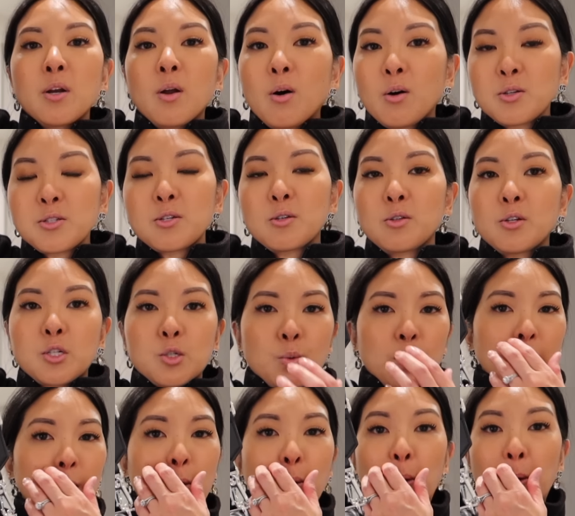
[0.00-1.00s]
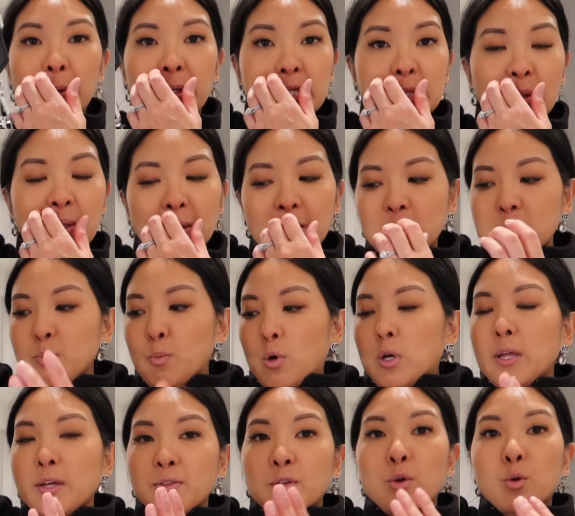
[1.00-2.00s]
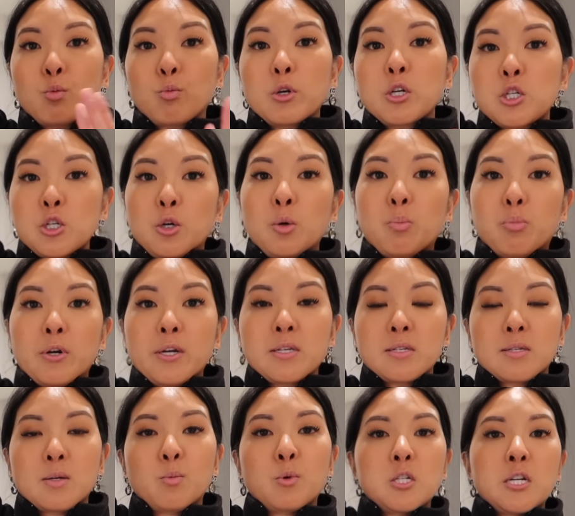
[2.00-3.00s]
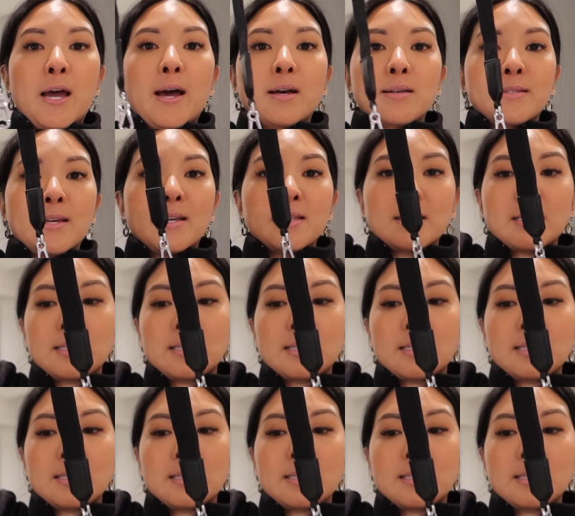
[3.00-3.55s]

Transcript: it also looks really cool. This one looks more like the original bracelet, which has that